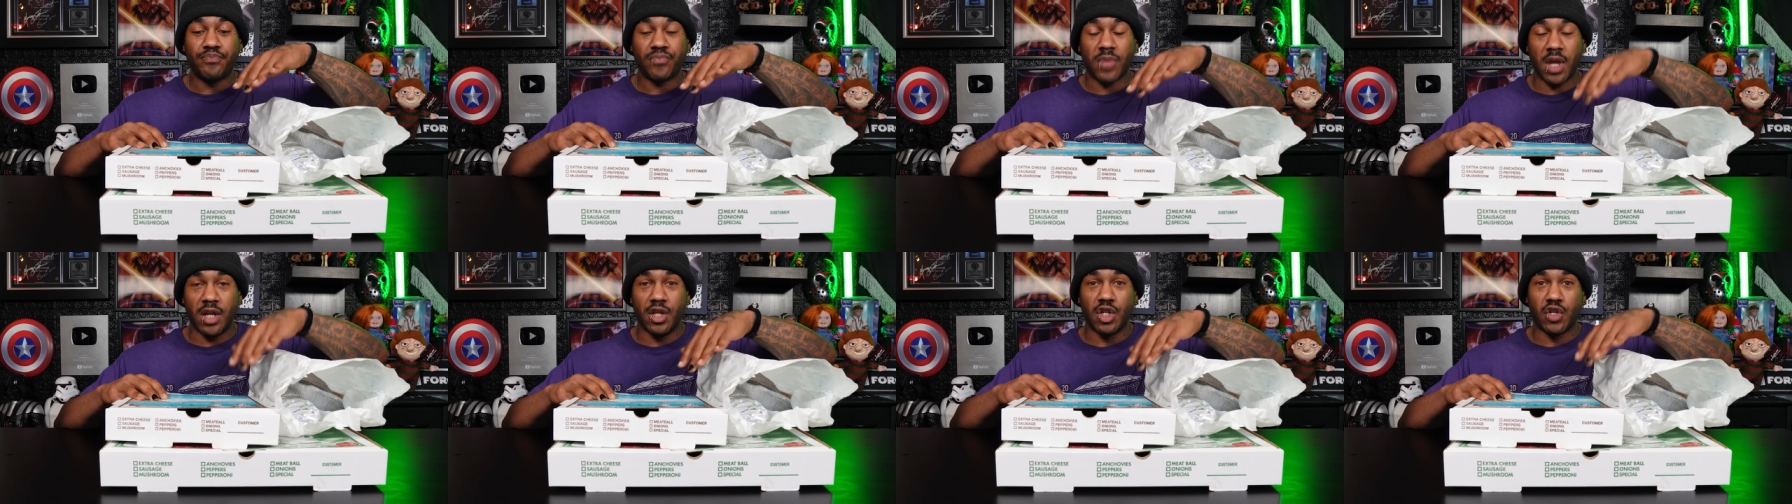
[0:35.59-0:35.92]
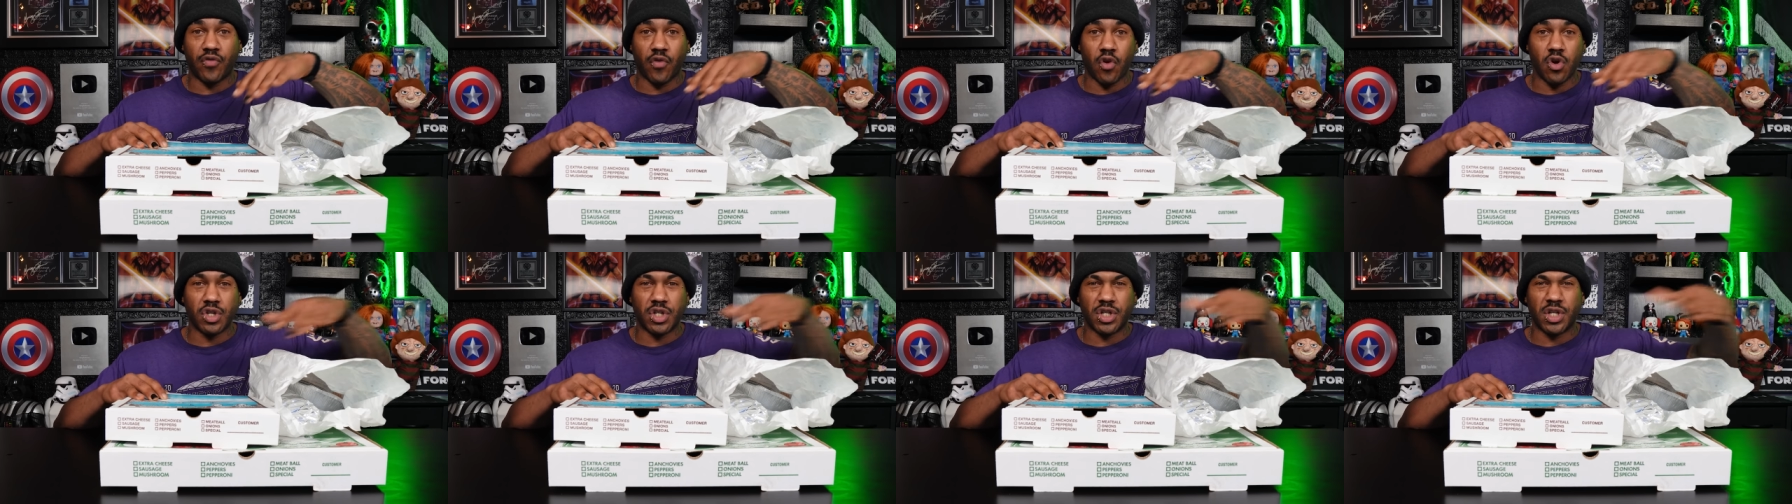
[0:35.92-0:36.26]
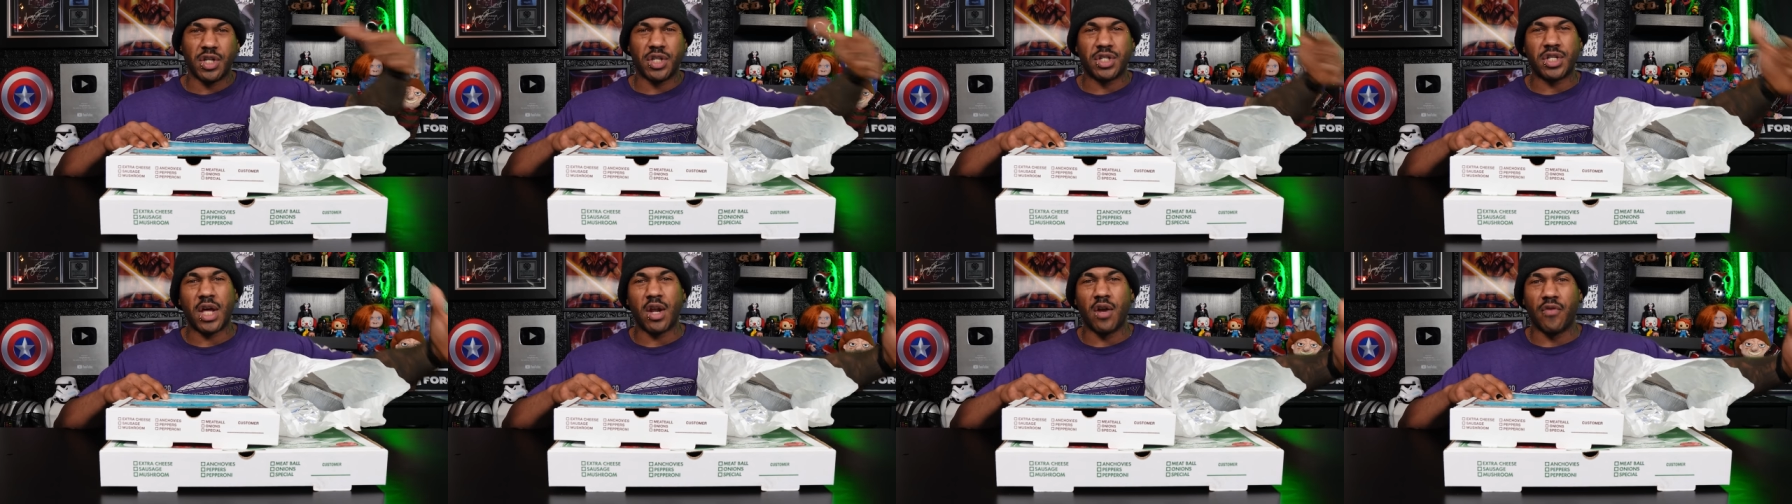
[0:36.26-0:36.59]
inch version
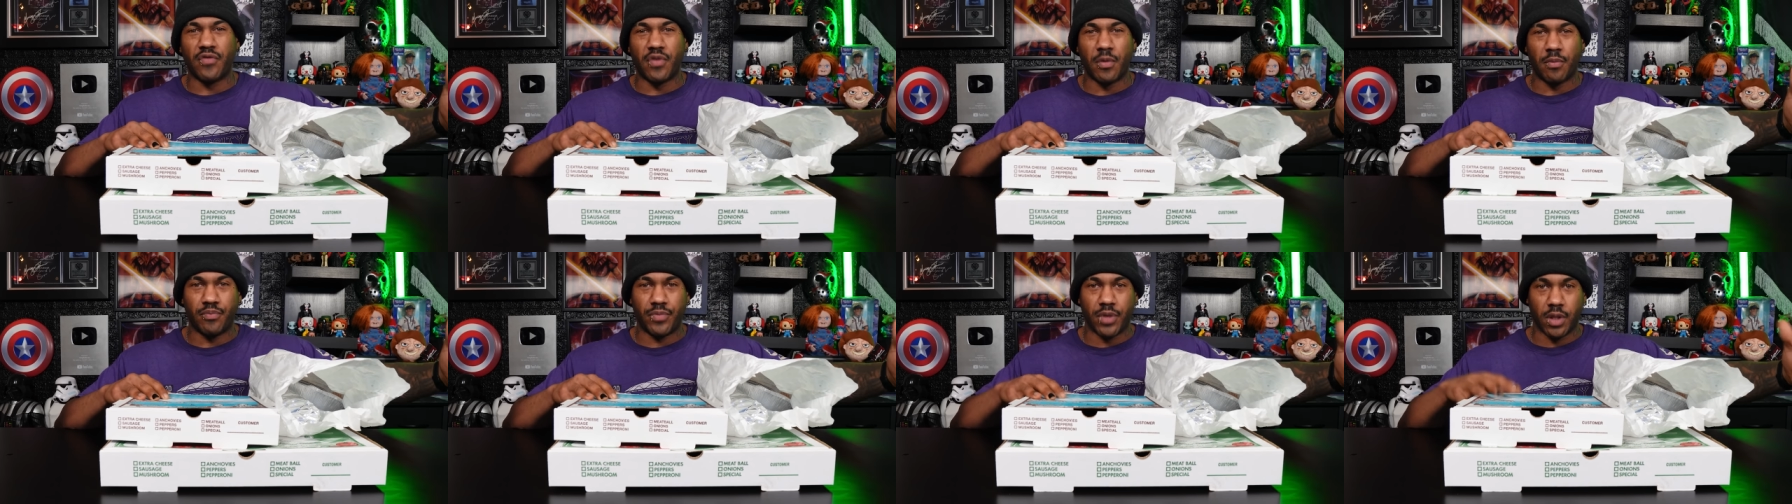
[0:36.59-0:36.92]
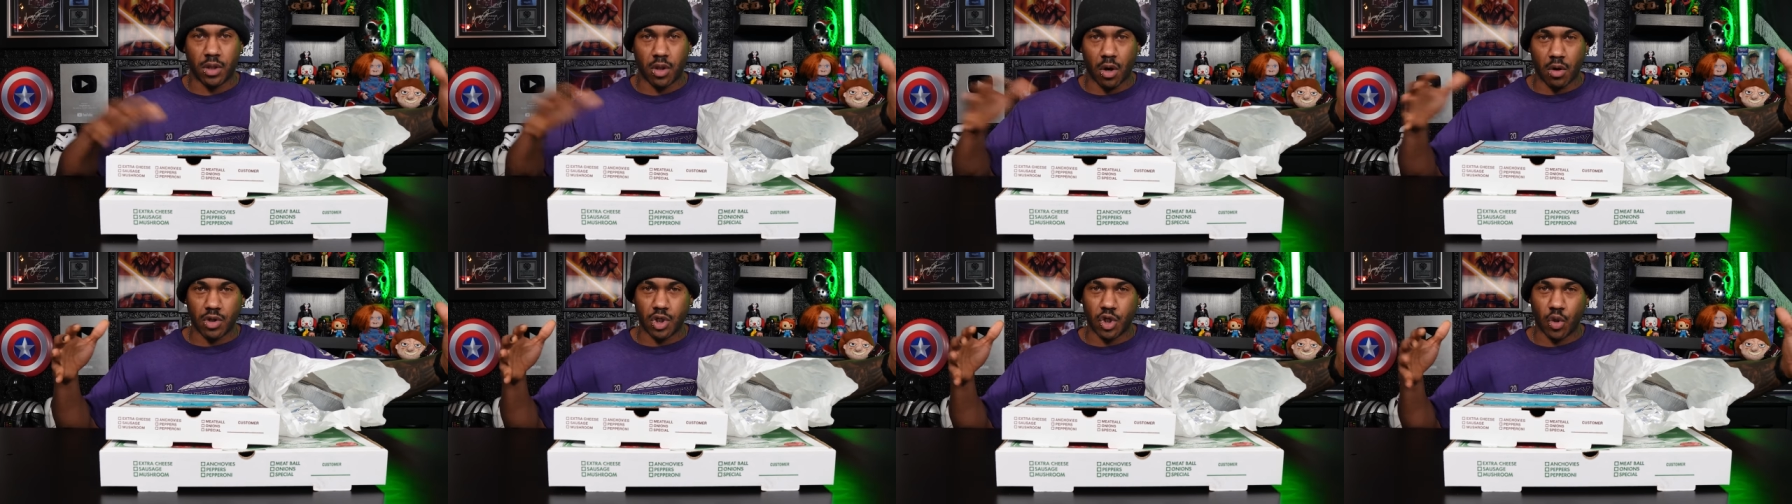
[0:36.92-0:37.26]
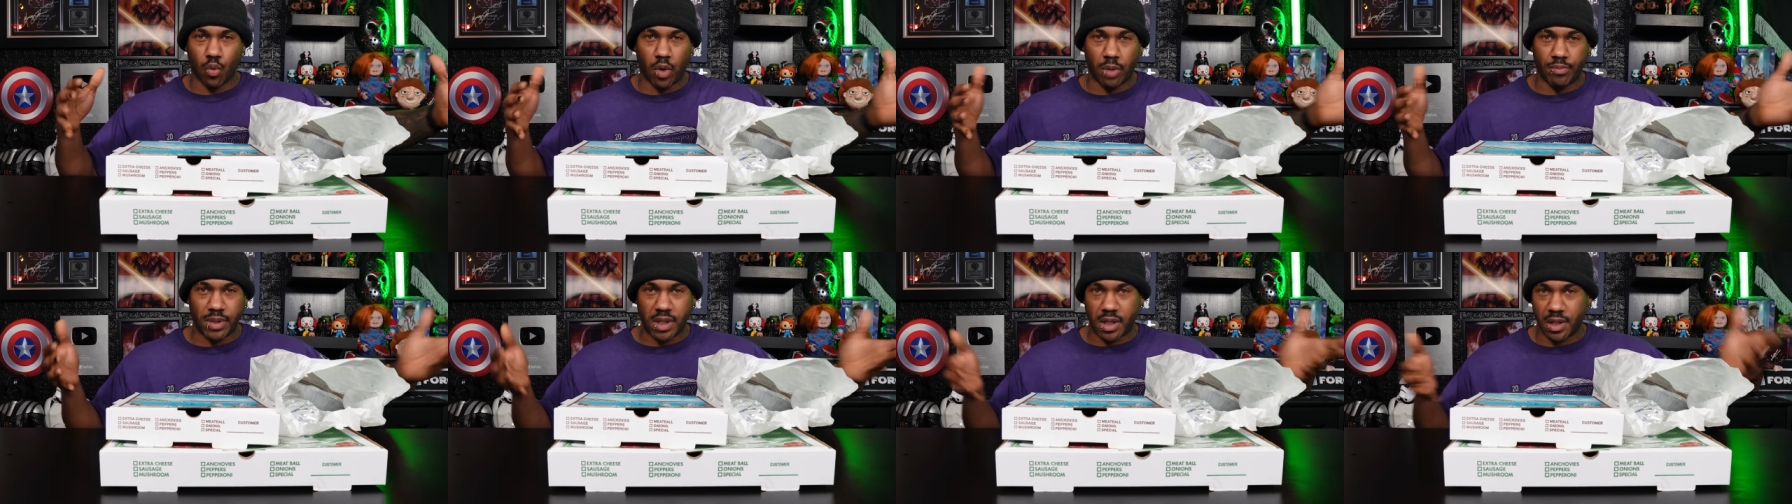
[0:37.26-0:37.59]
instead of the, the larger
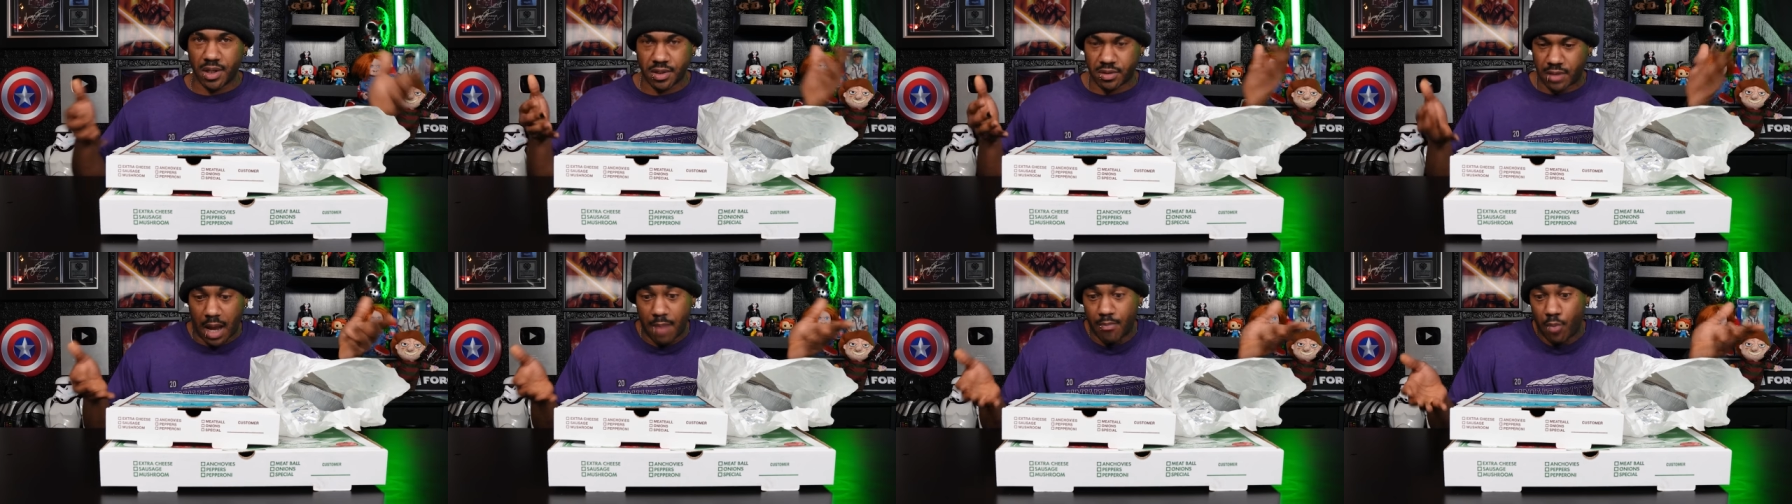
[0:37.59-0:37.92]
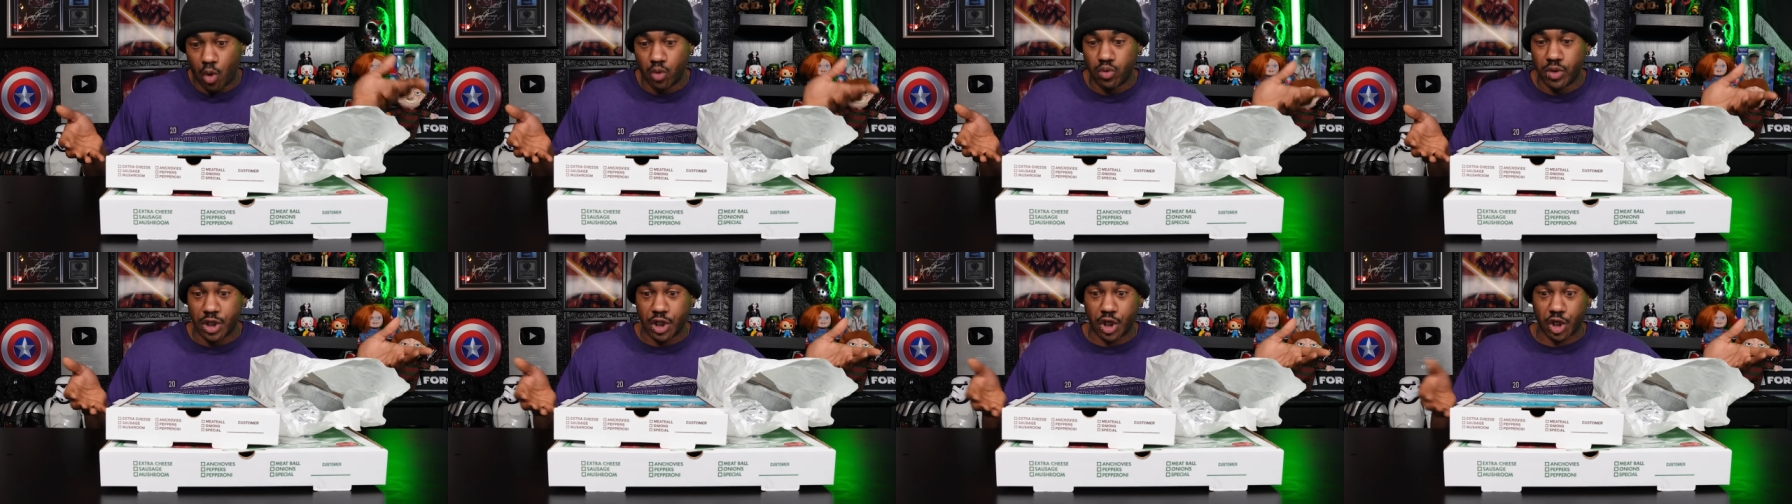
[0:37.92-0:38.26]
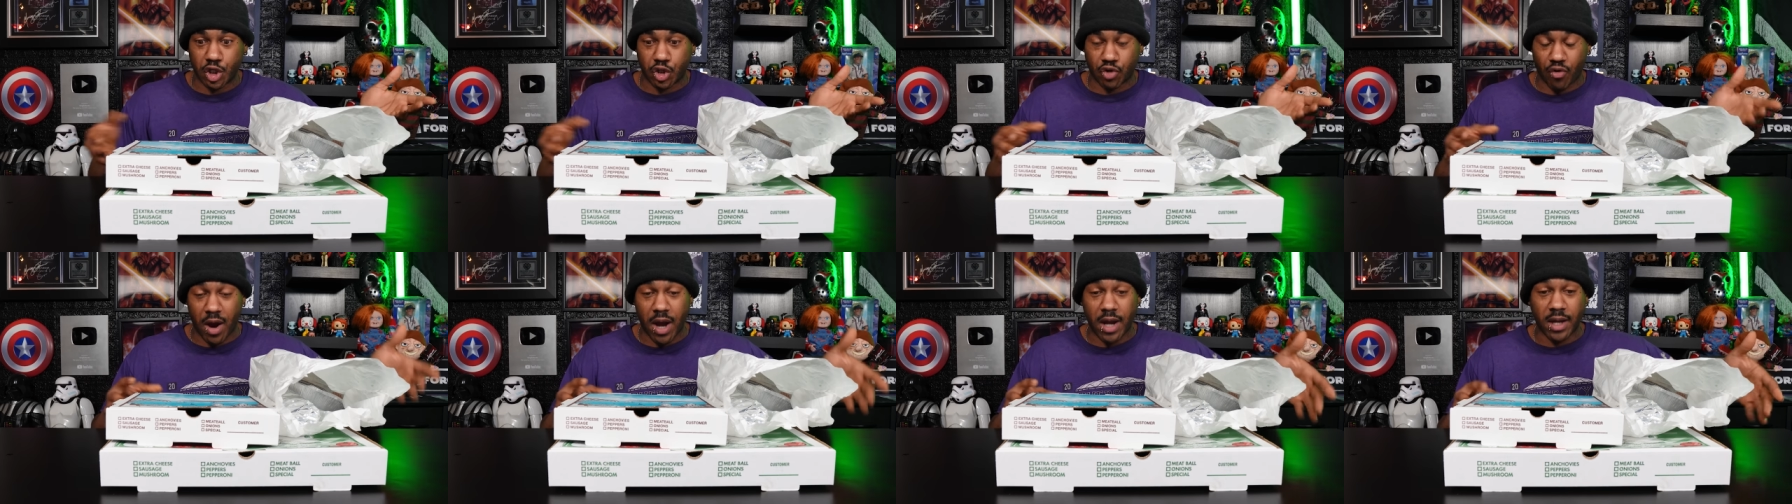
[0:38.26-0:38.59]
one because I'm only just
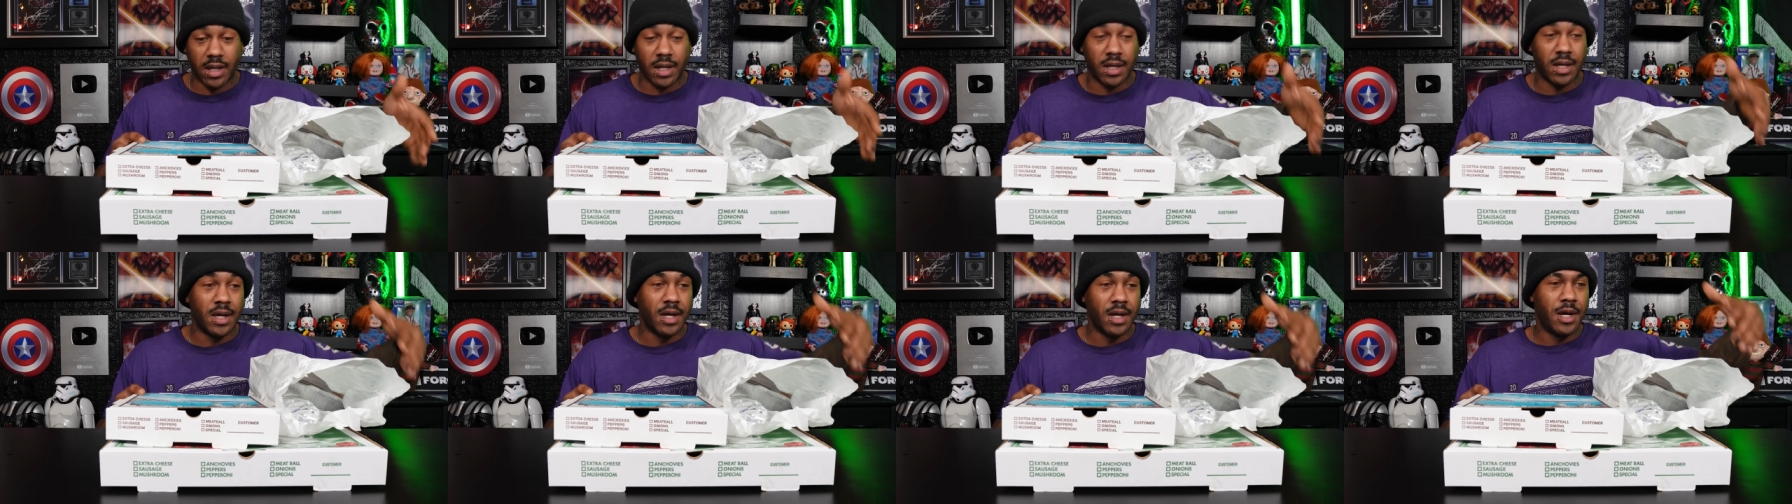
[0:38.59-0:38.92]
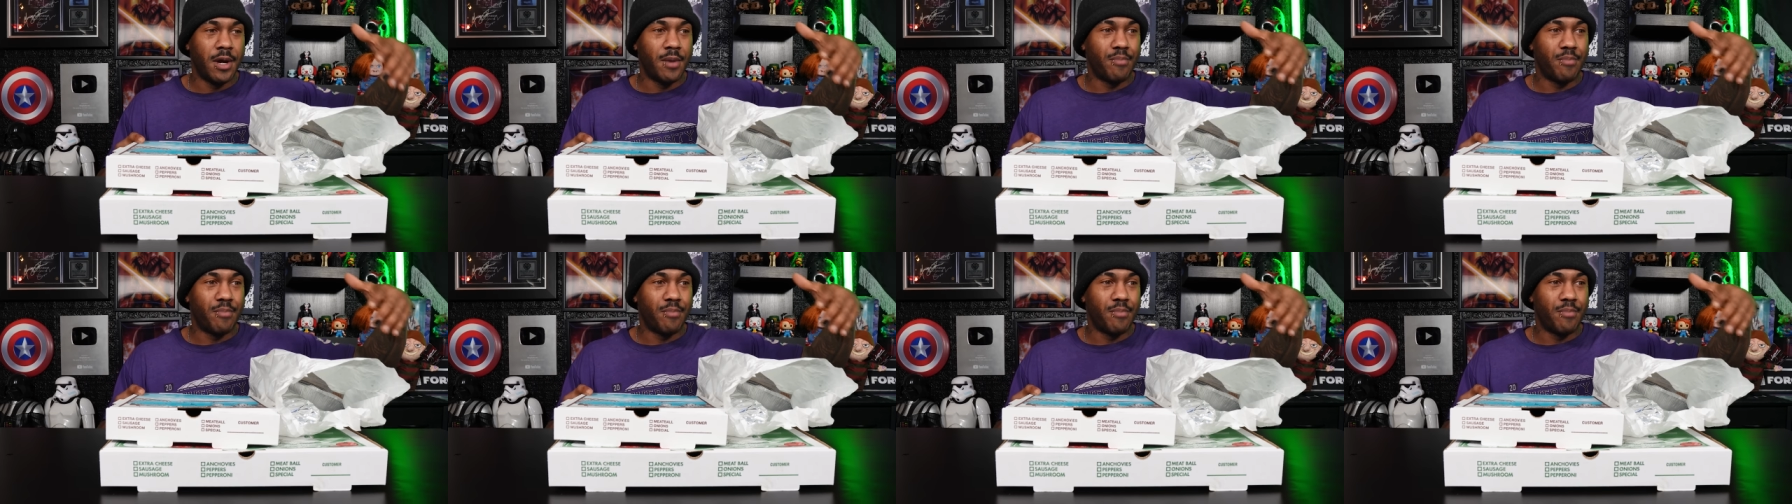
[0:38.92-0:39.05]
trying it.